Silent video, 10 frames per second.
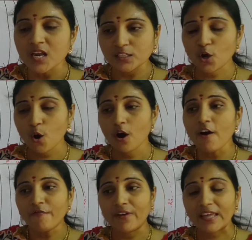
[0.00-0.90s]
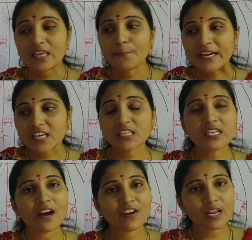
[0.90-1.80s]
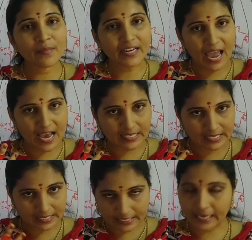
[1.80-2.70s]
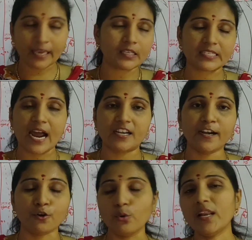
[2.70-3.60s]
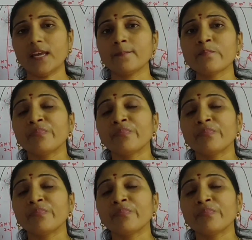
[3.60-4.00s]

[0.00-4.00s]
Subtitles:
So when the British government has started ruling,